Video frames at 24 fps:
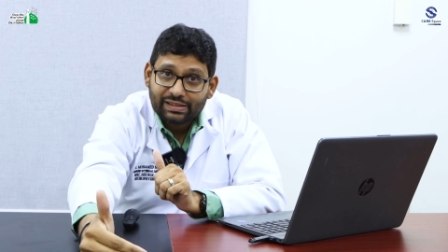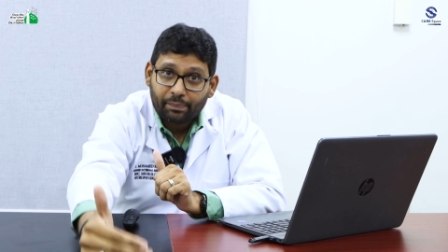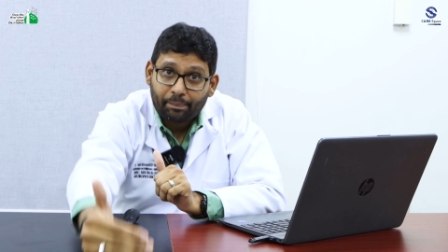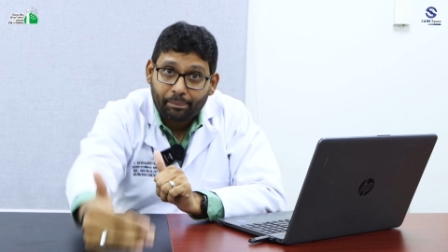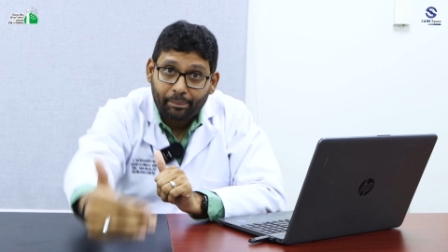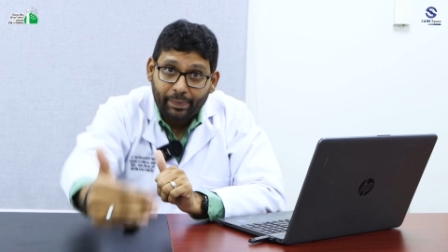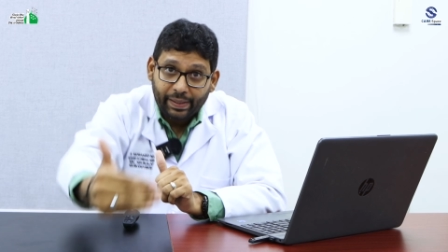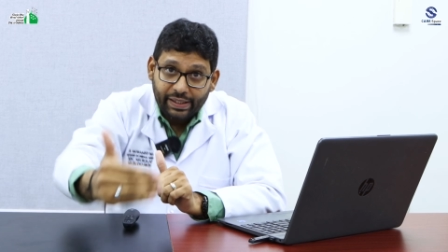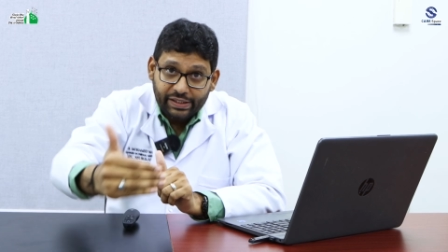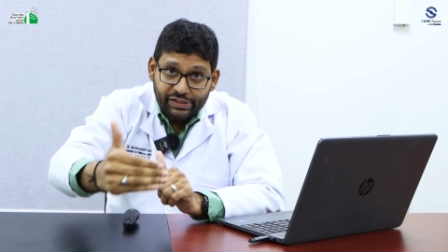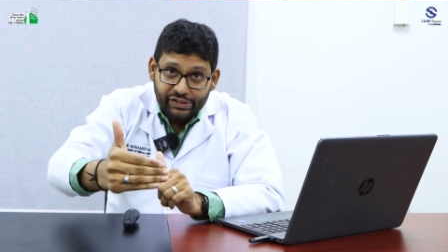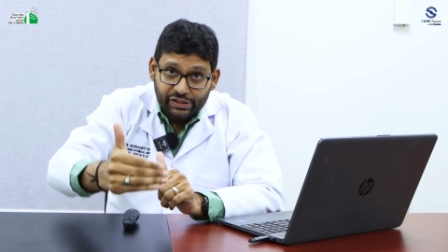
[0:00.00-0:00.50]
the
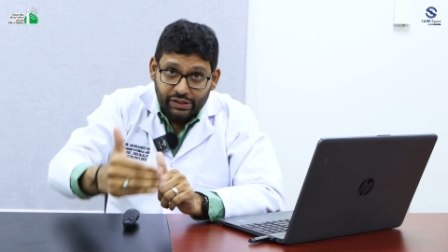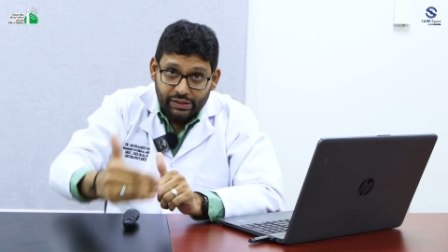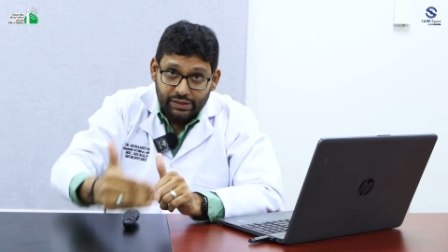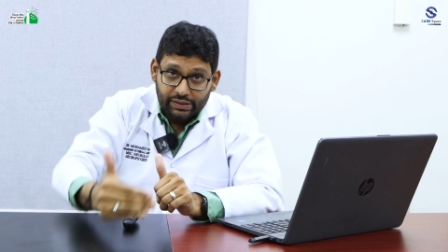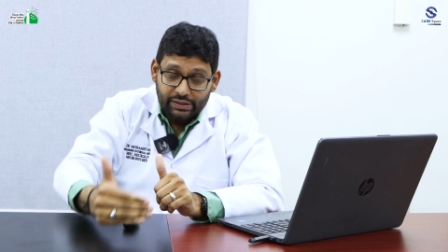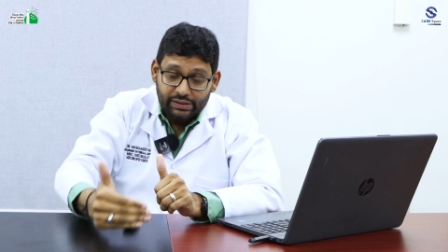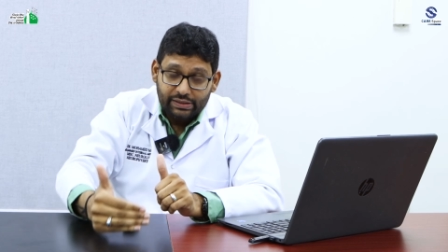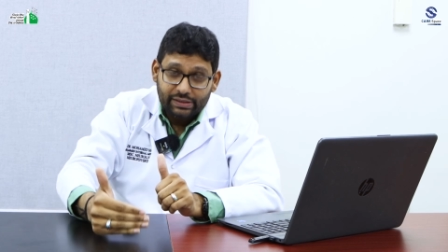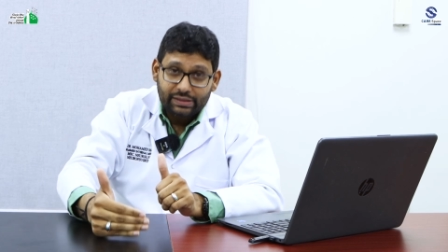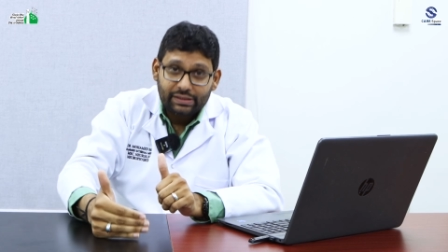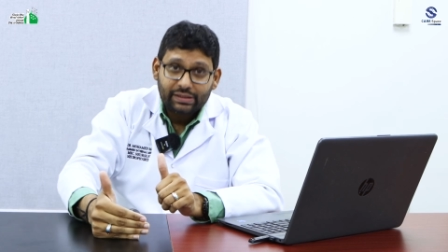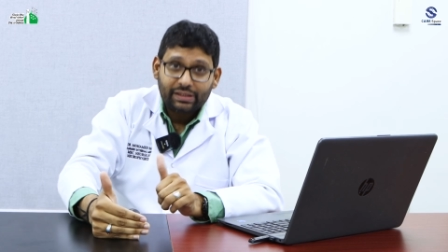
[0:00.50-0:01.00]

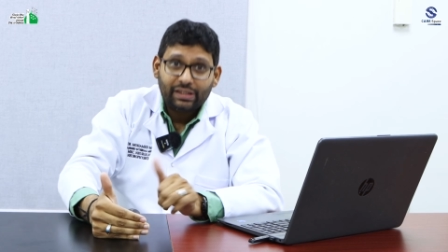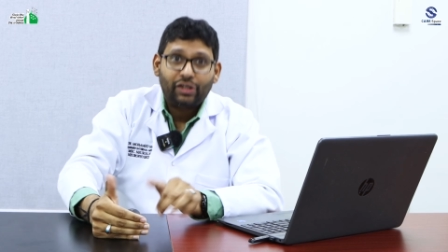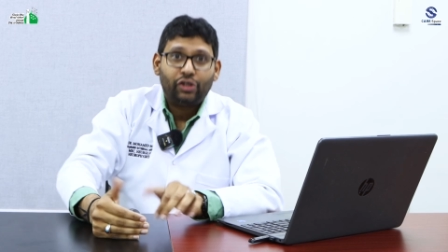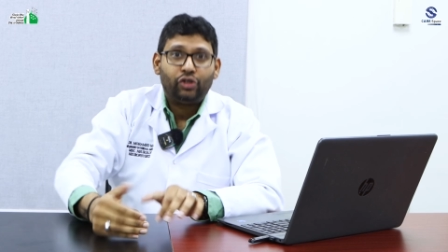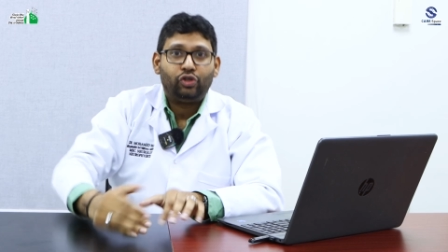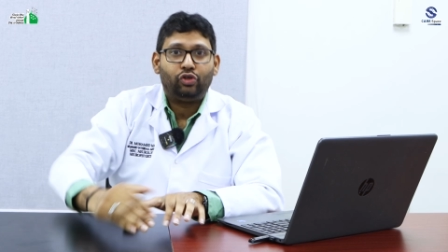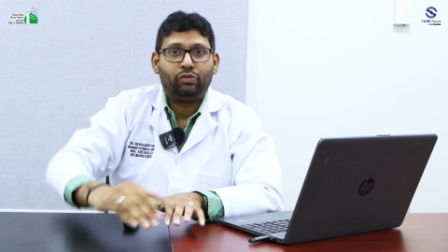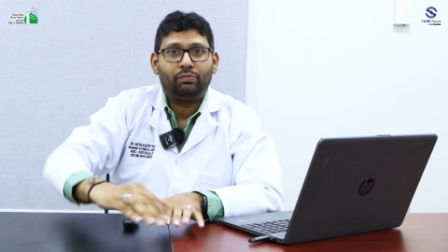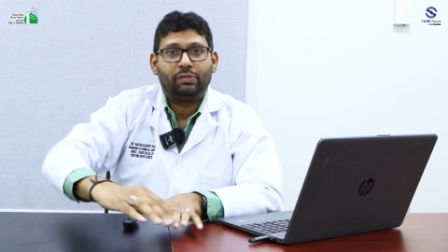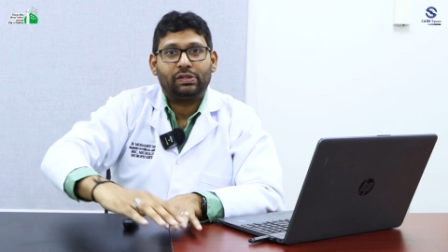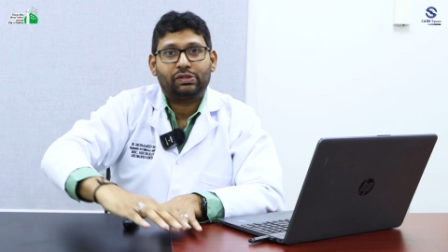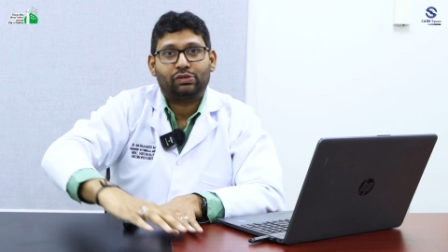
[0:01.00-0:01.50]
patient,
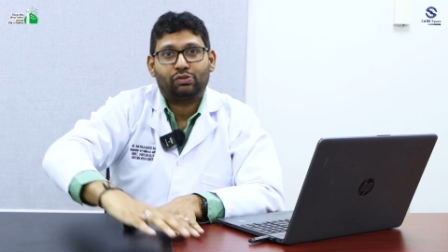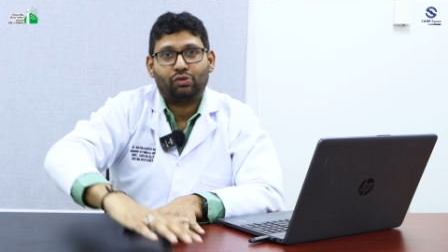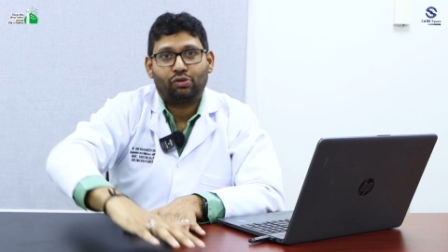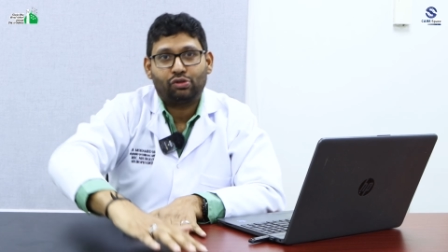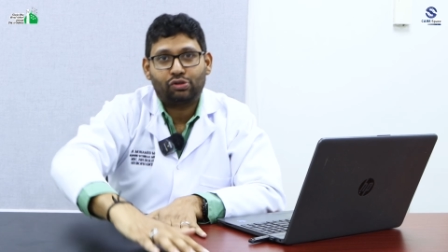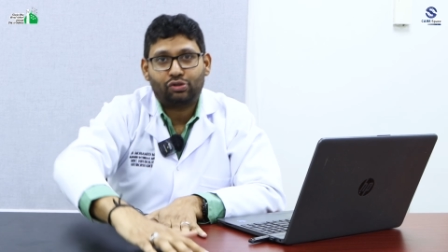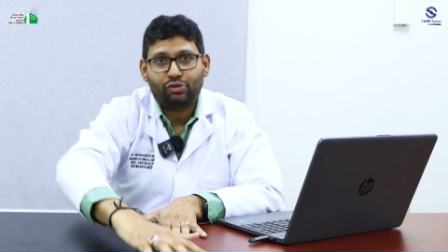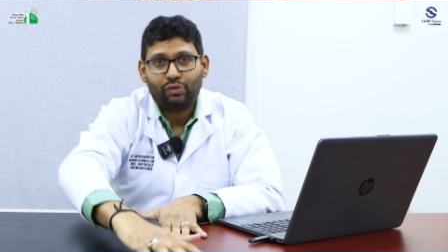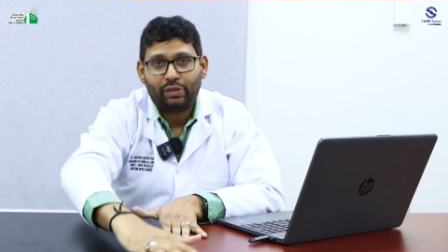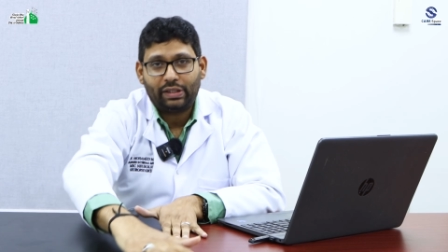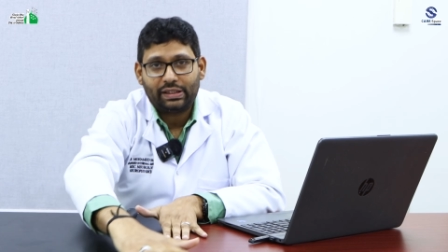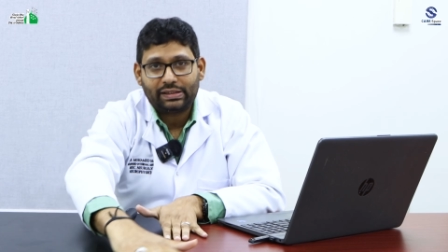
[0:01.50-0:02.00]
you must
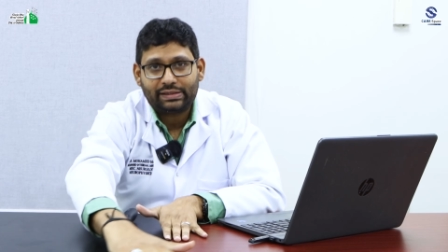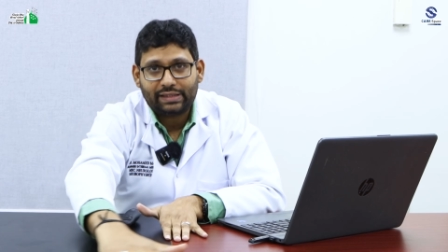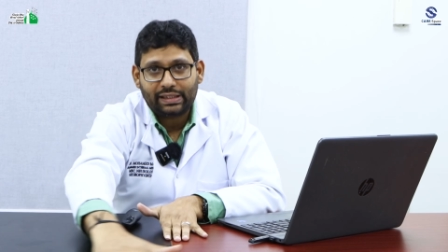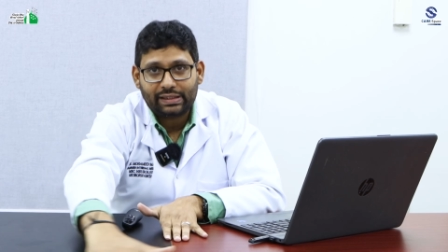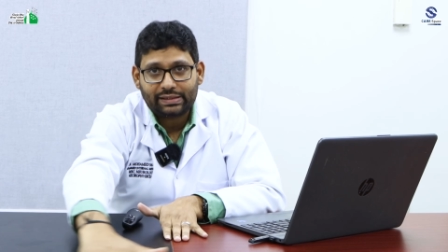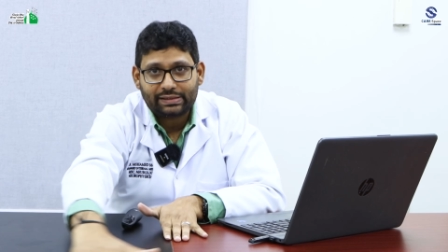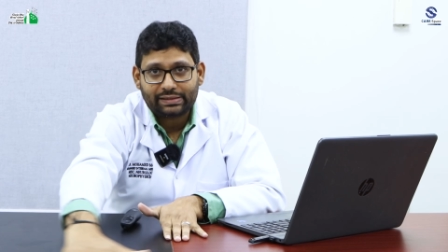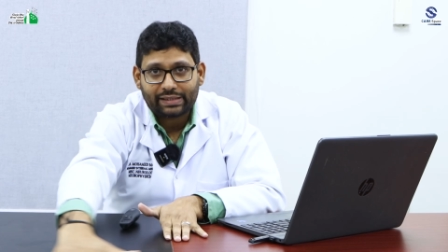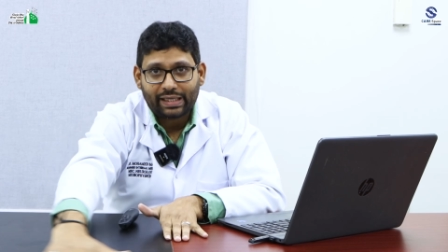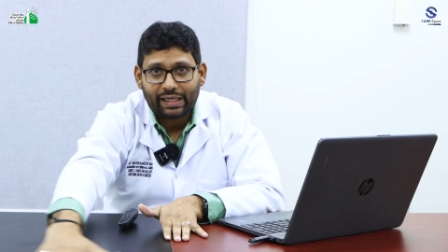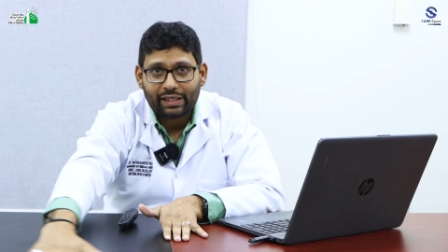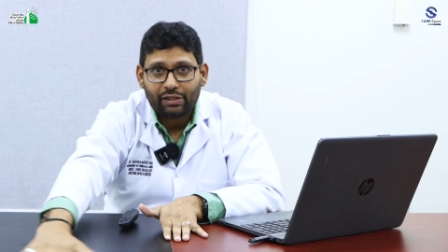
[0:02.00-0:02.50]
also
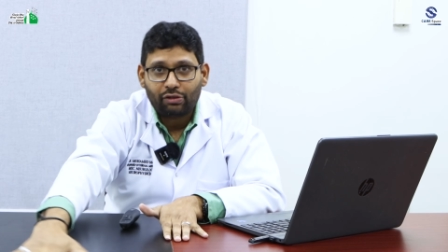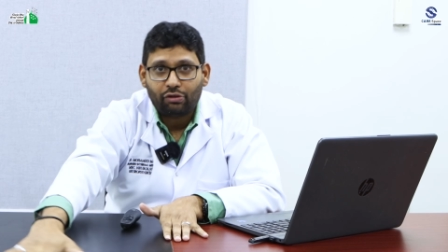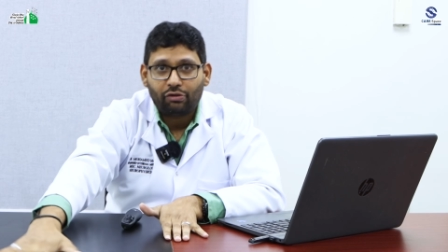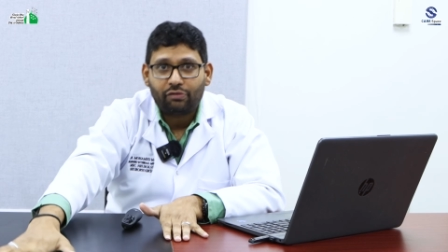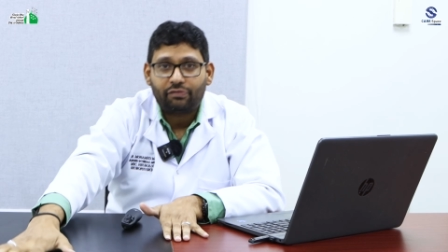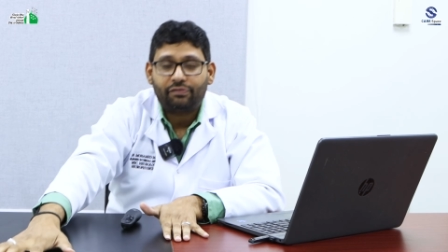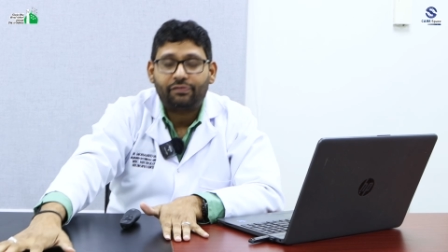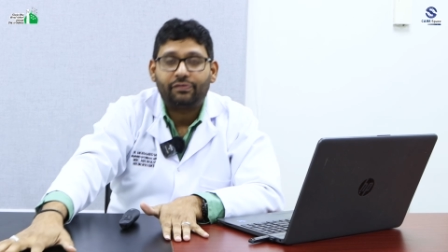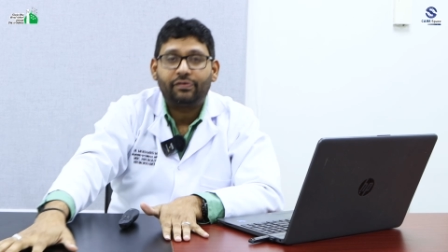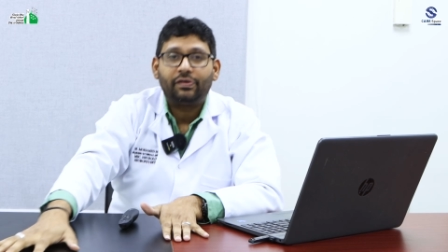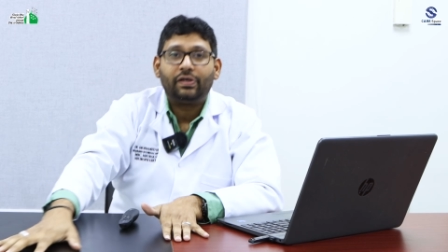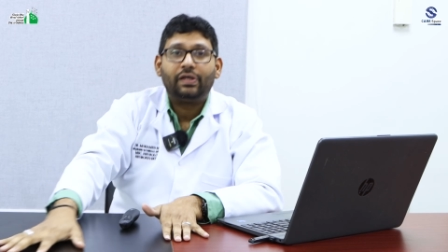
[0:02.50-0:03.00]
assess kind of